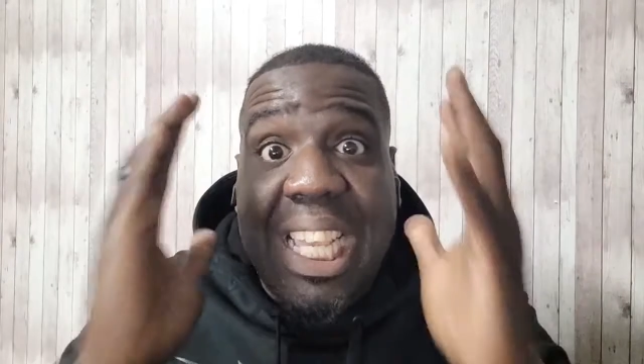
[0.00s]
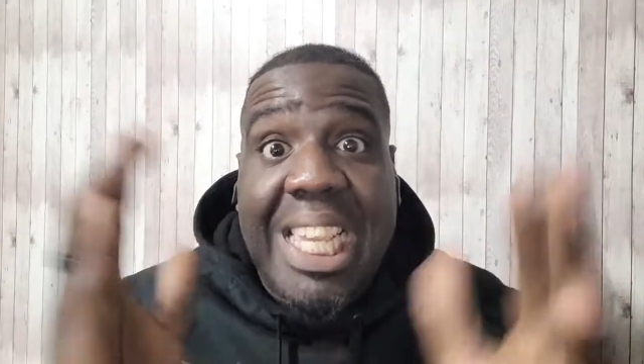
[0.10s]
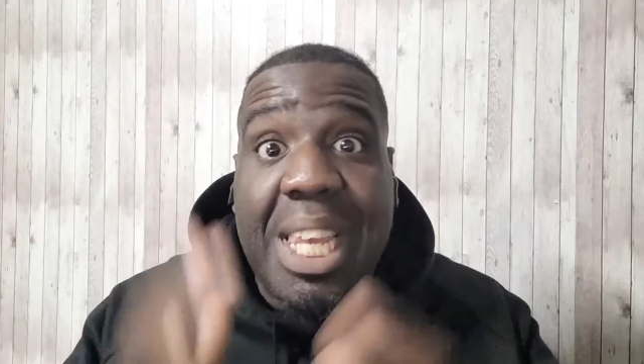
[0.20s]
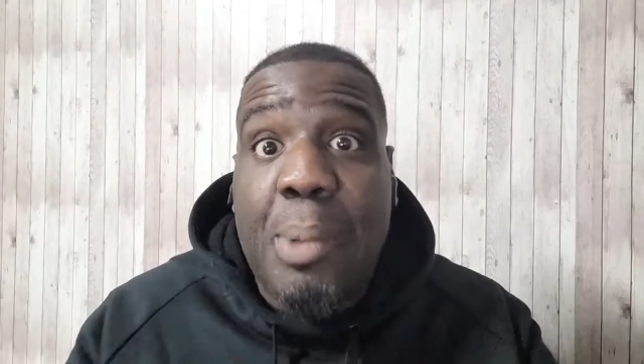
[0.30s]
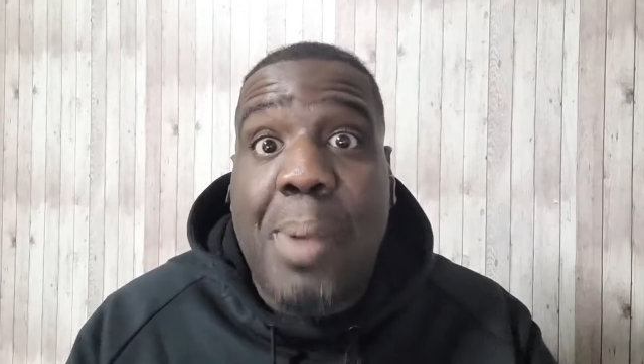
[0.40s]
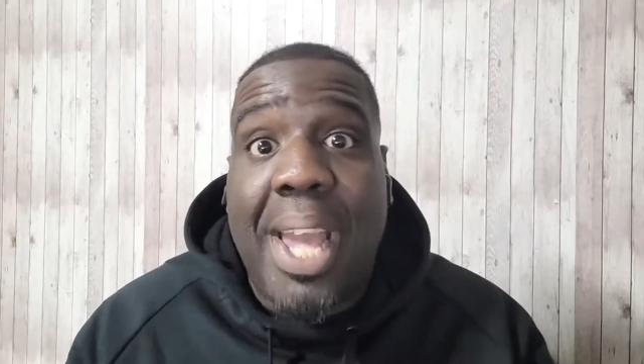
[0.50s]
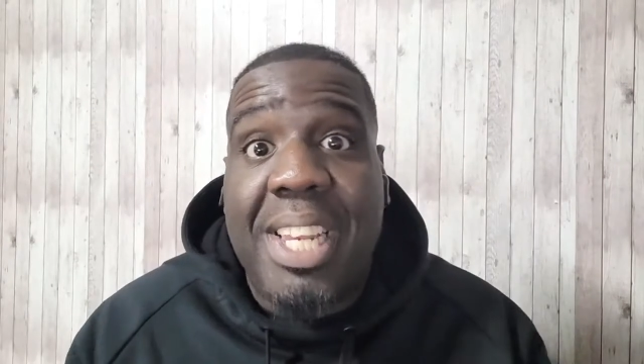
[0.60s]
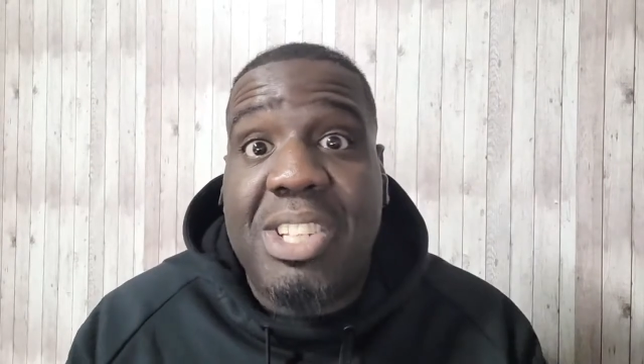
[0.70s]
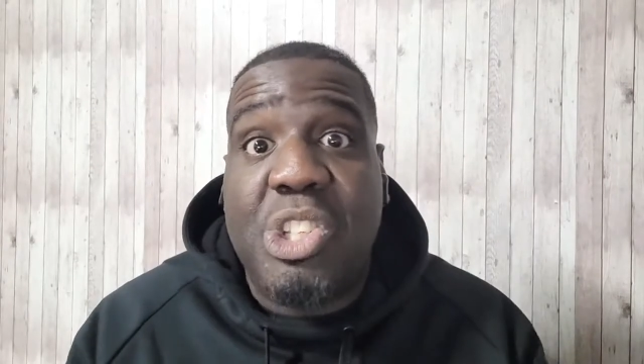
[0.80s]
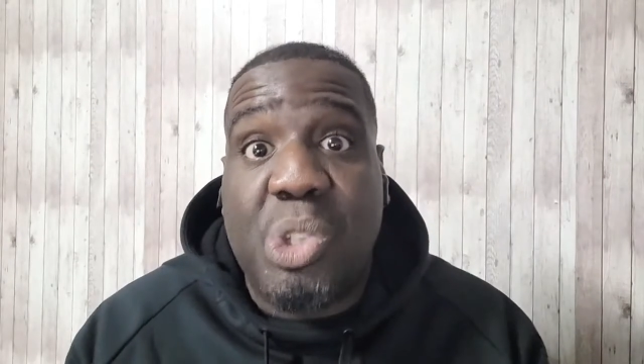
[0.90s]
anybody
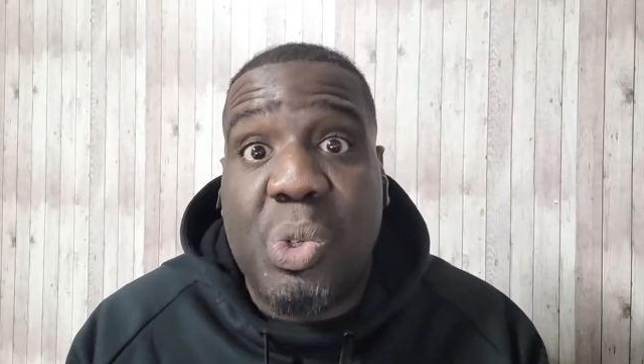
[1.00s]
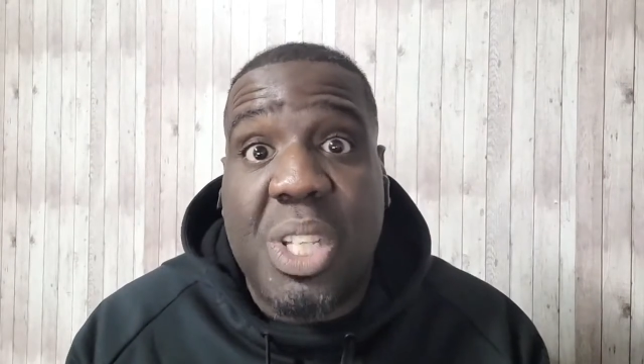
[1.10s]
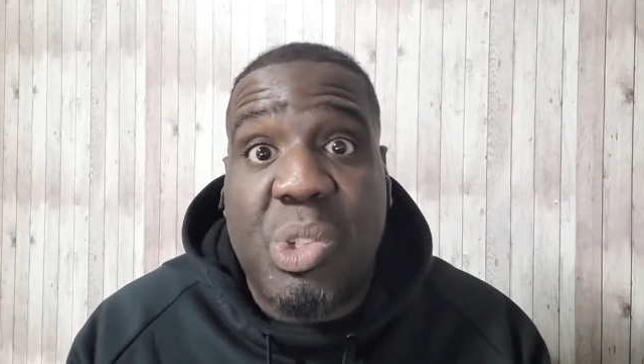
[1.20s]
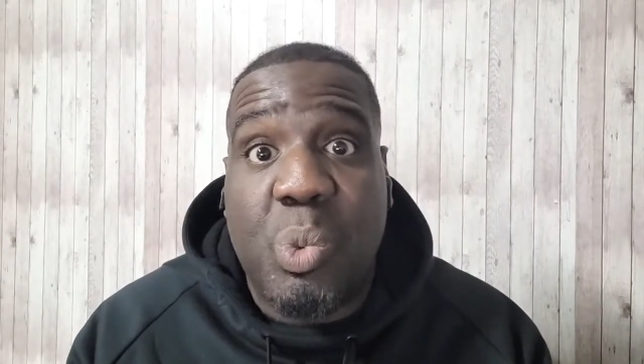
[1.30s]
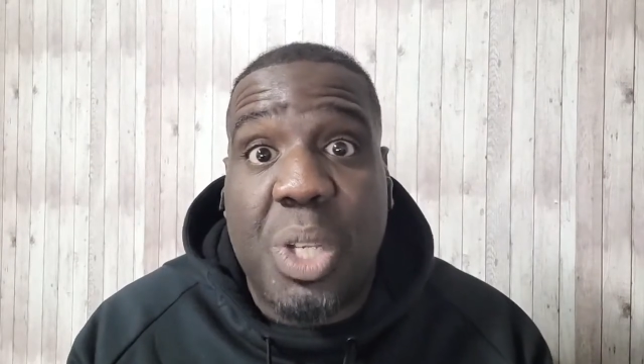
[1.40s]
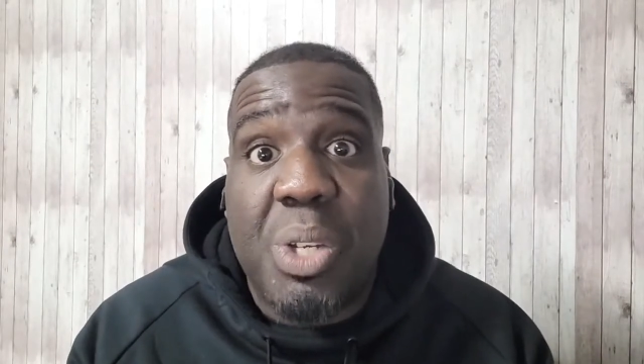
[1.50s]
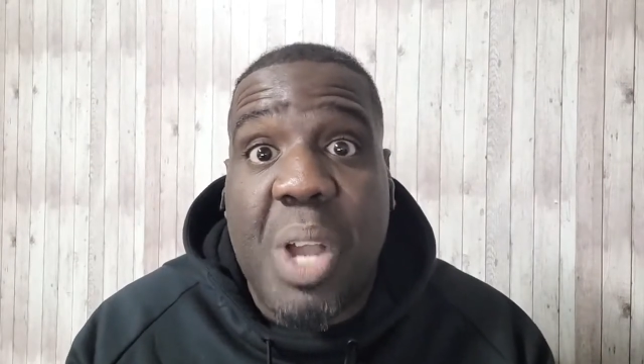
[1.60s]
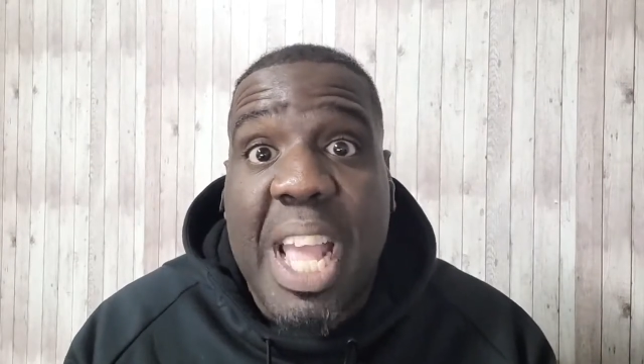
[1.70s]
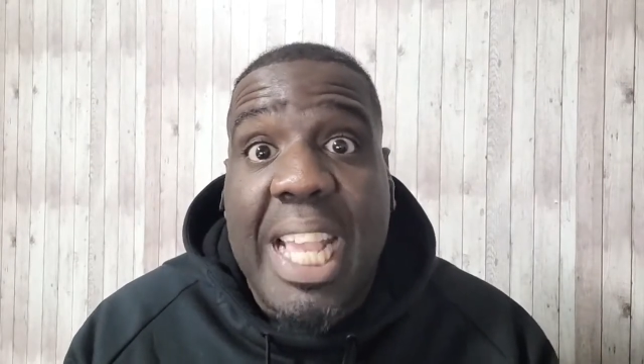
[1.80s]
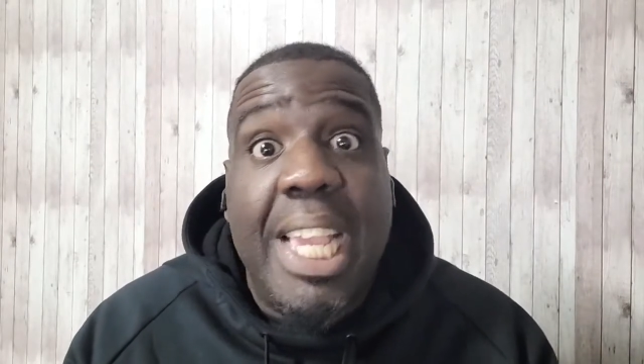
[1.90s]
to do his will?
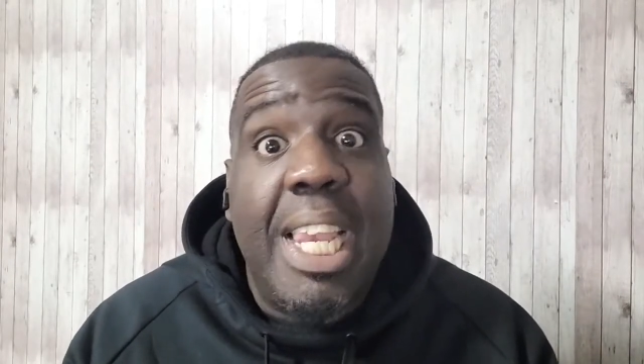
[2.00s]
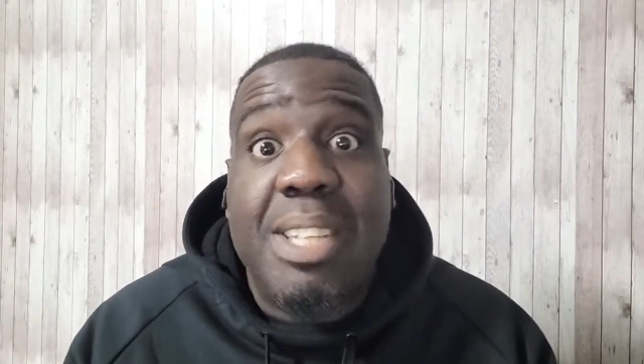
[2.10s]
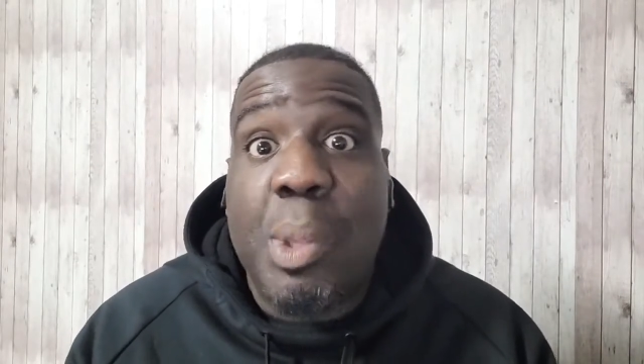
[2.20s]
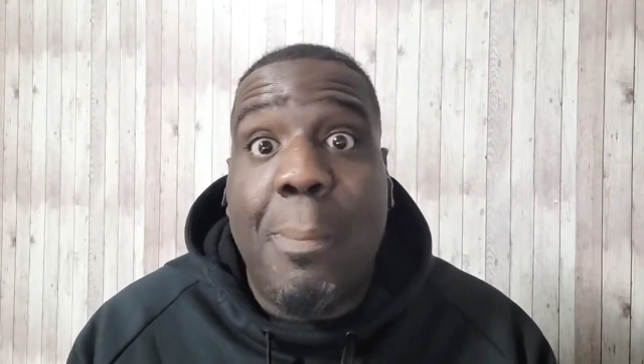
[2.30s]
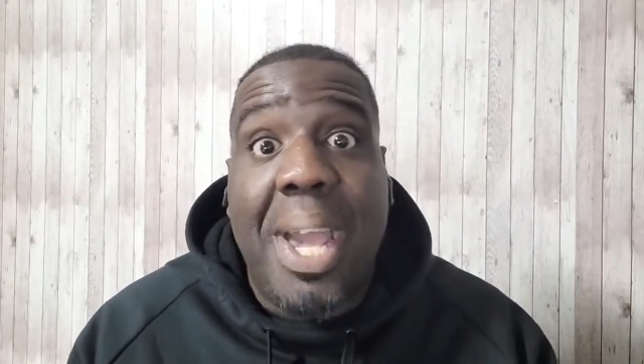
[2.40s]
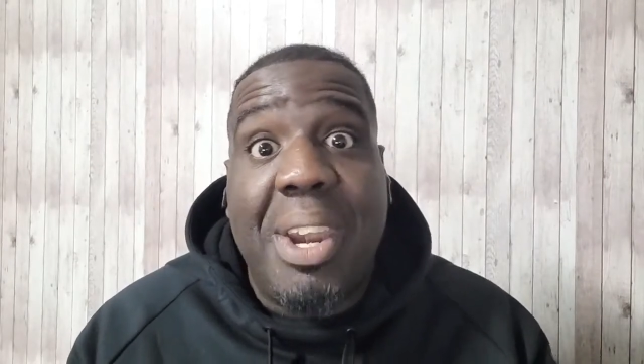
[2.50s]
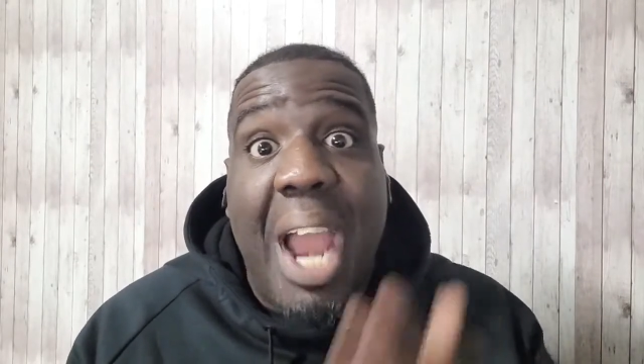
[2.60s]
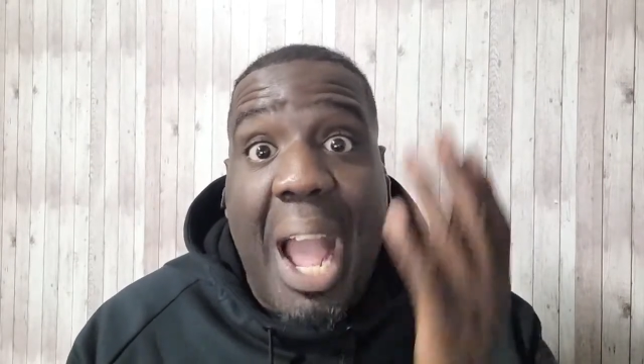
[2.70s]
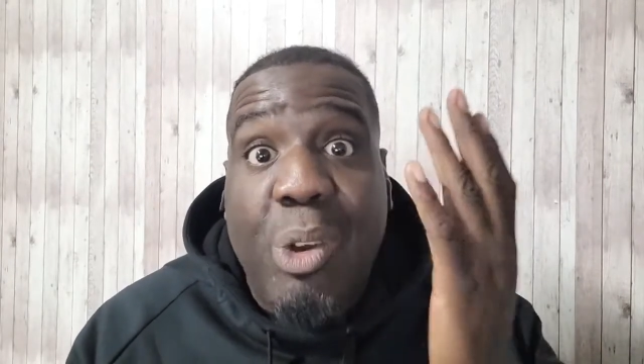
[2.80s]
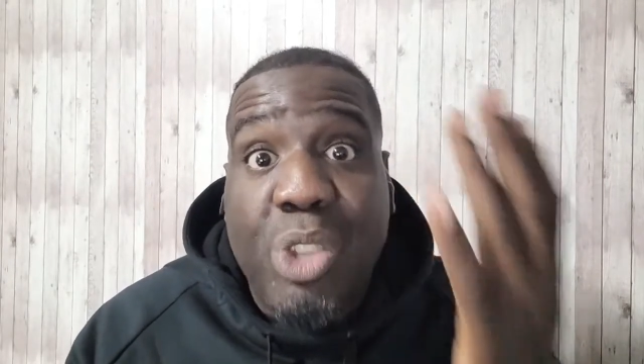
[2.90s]
It doesn't matter how